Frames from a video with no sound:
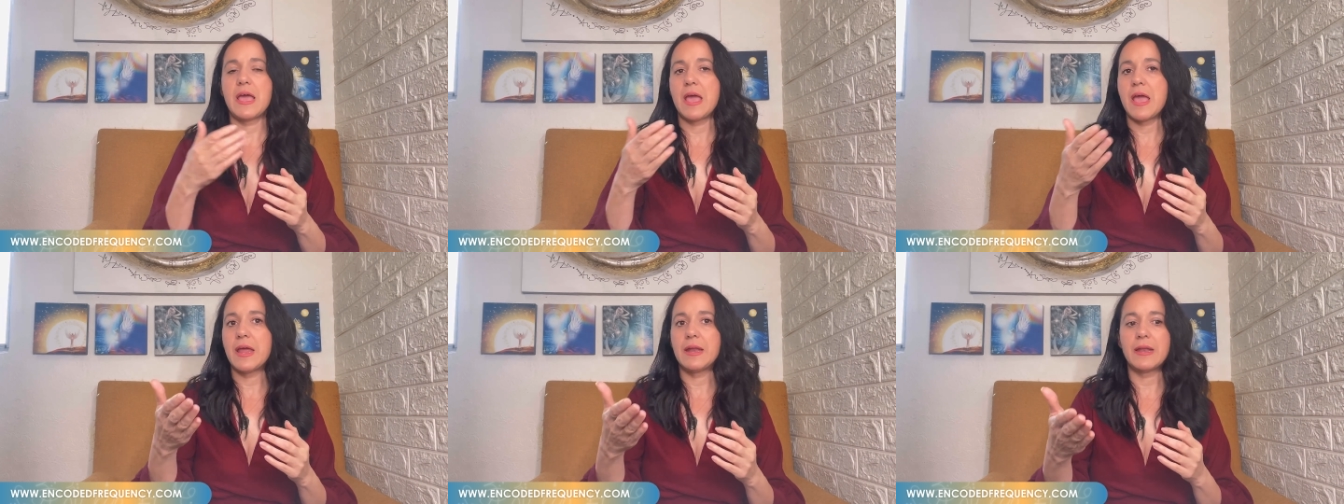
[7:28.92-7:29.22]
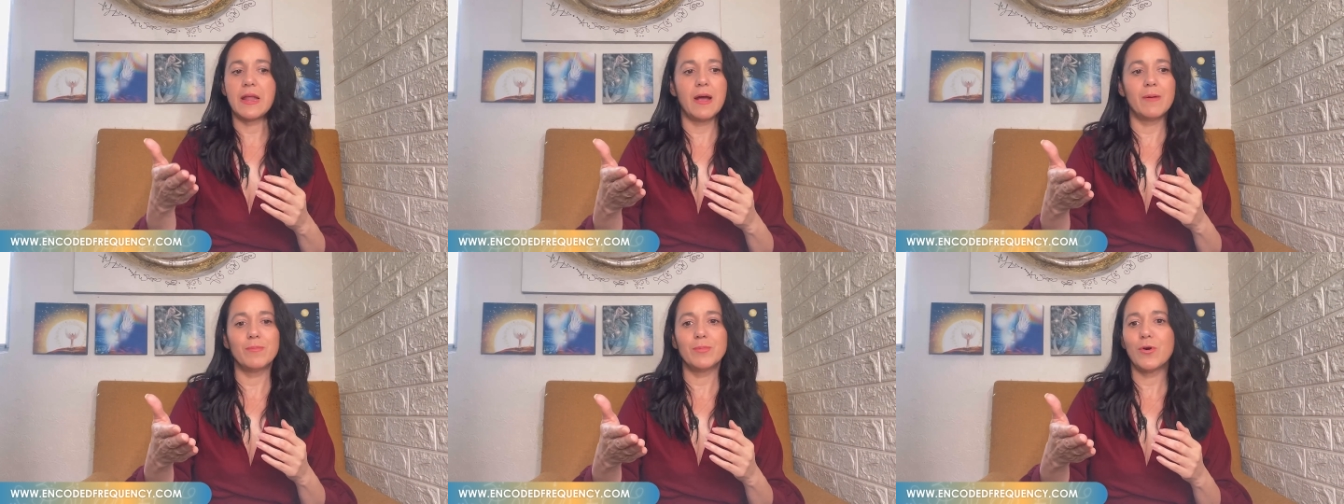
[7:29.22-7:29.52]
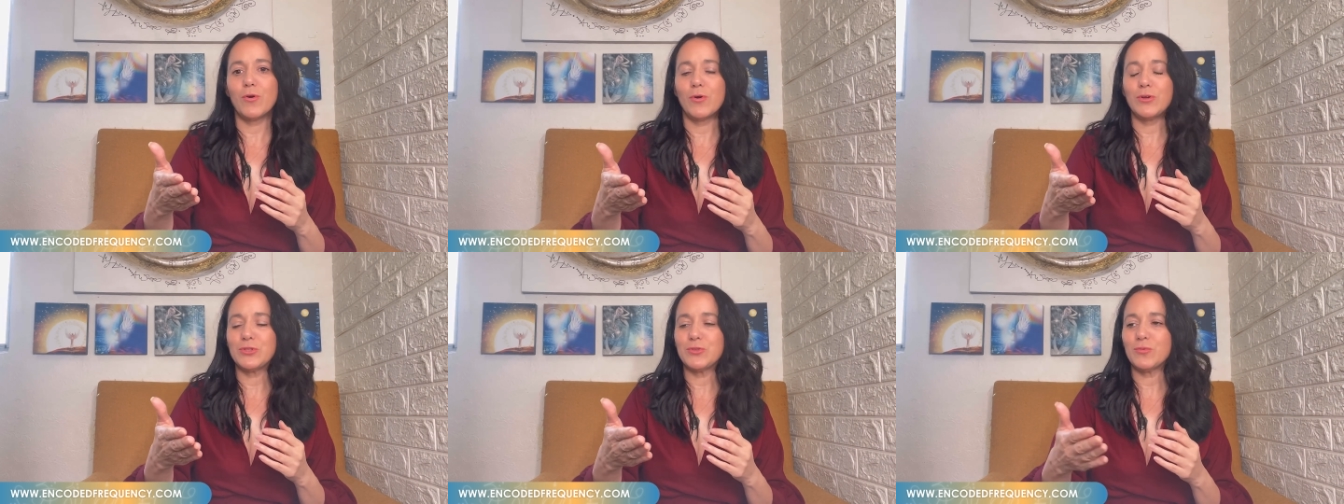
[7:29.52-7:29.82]
and i'm
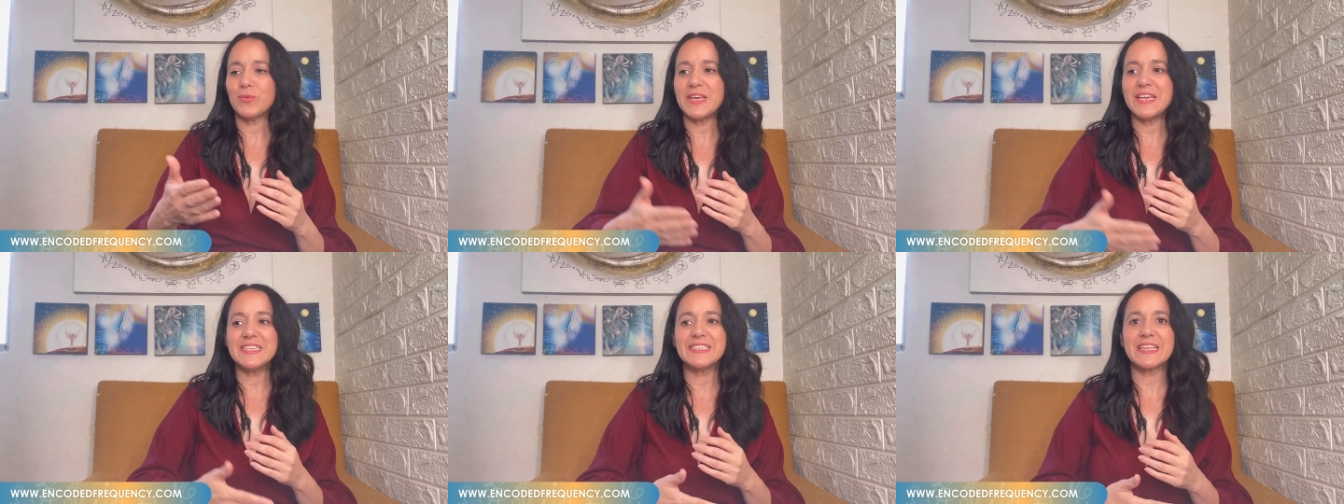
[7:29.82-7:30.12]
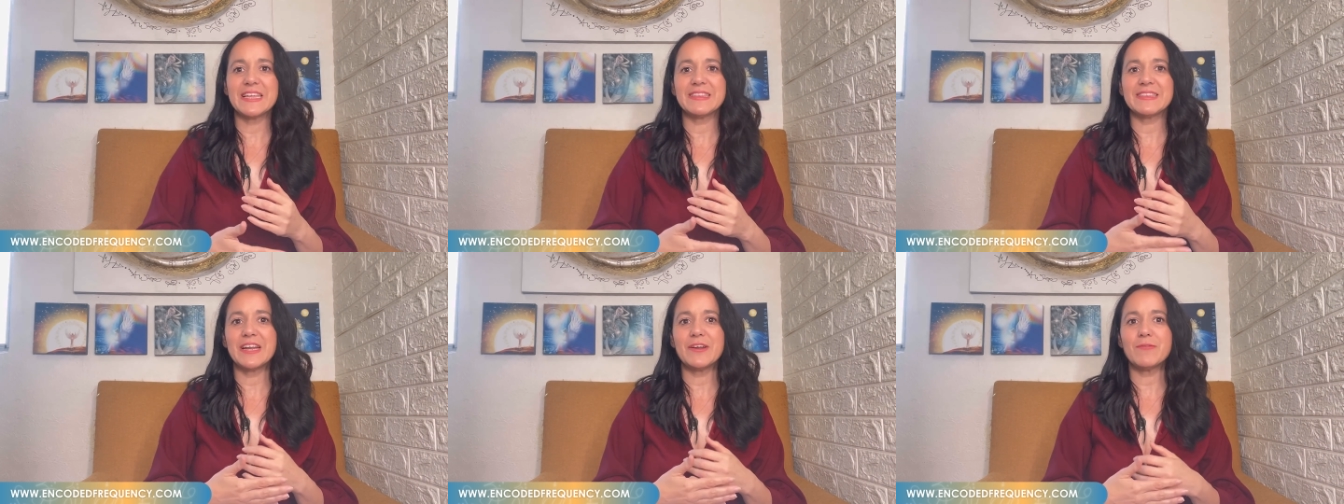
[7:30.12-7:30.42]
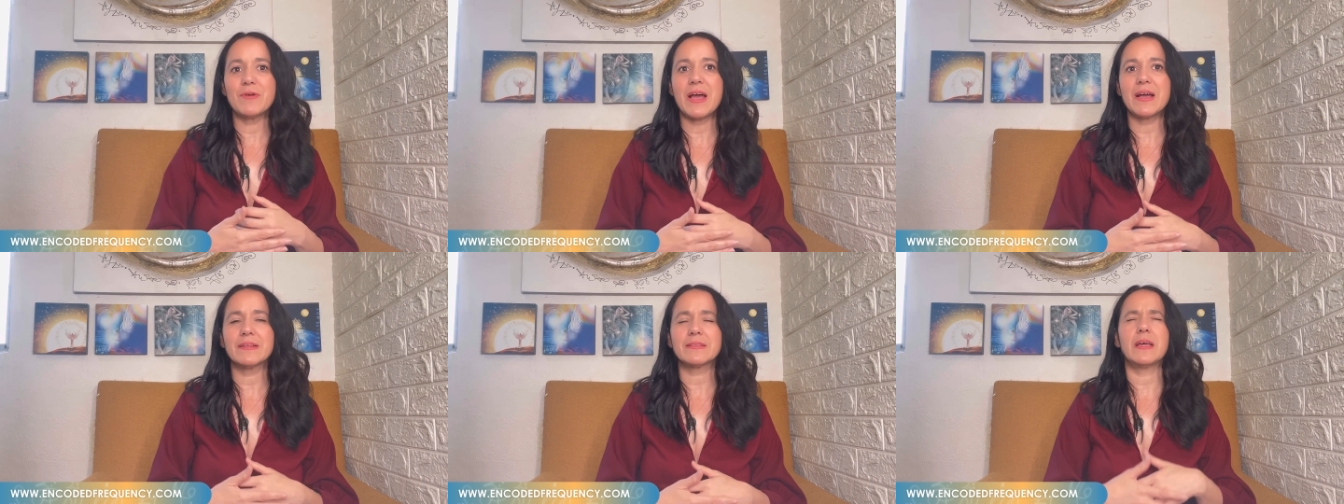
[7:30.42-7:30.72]
going to instantly
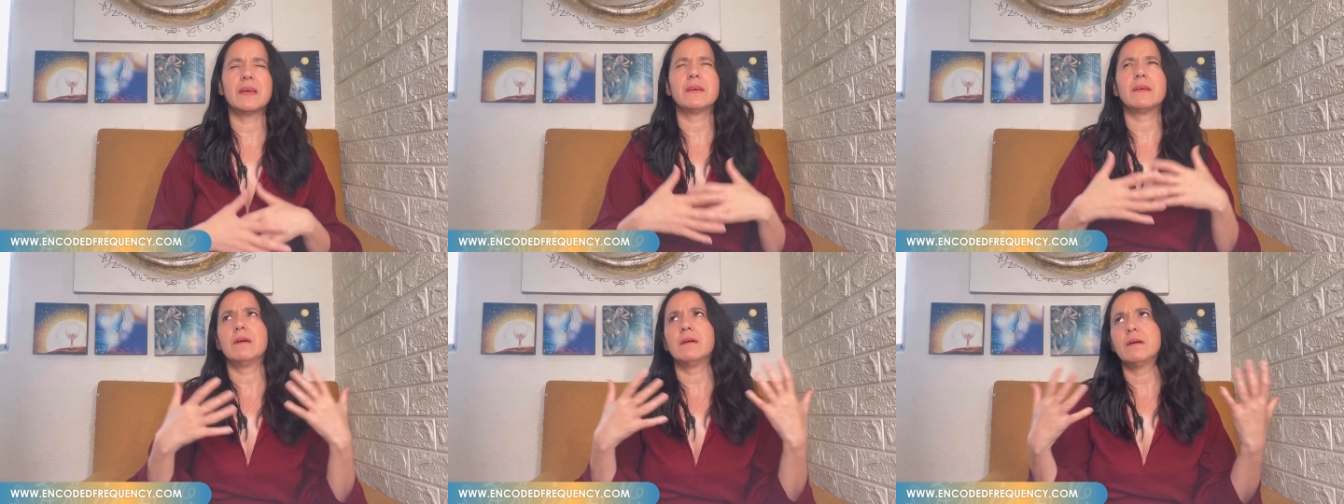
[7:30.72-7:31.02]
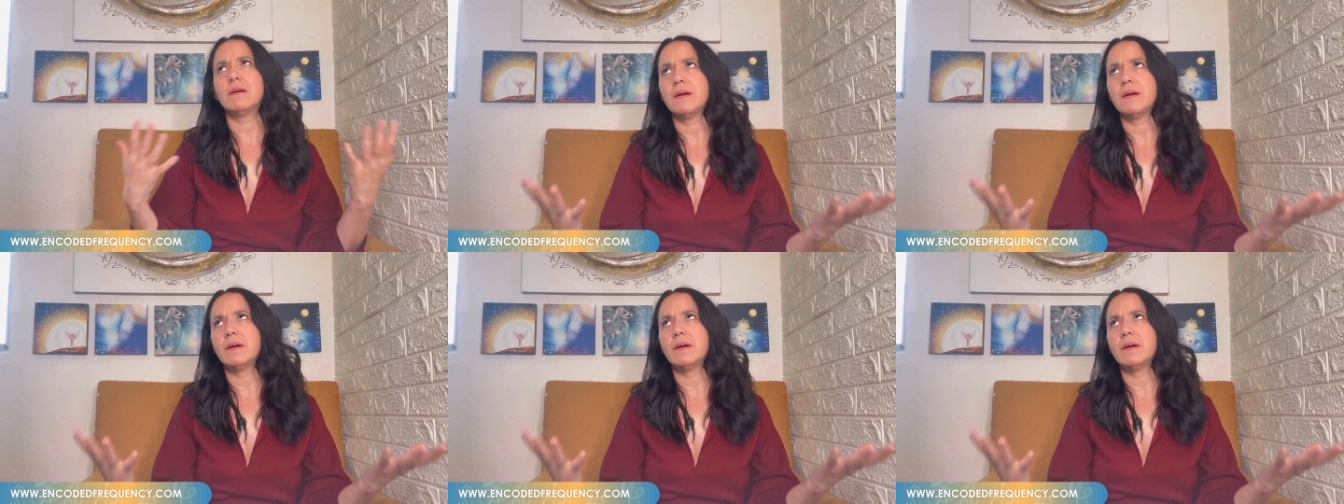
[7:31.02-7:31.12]
react like